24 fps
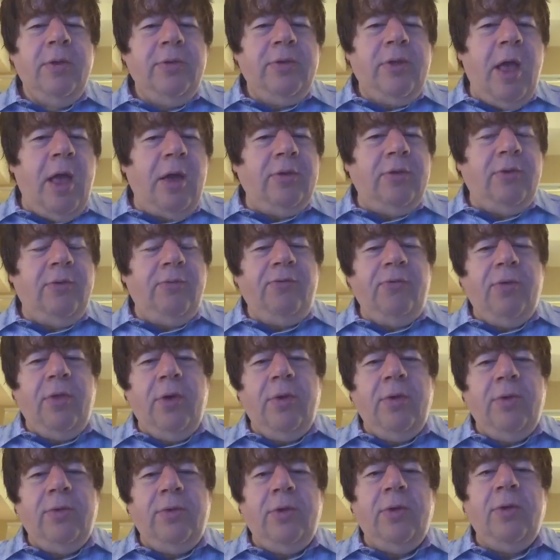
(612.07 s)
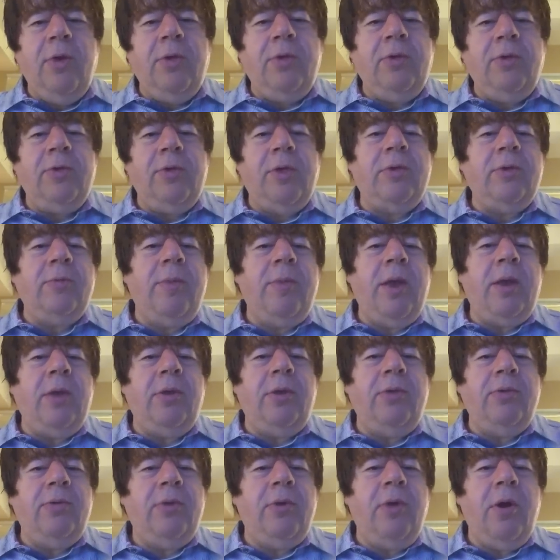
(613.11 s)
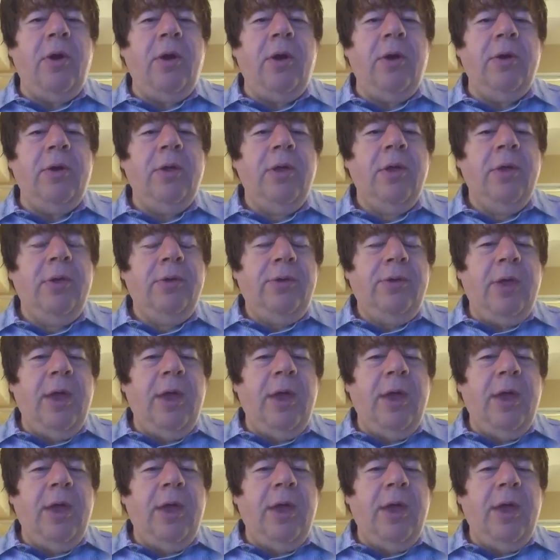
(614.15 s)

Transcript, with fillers: Stocks to flows and all those other metals are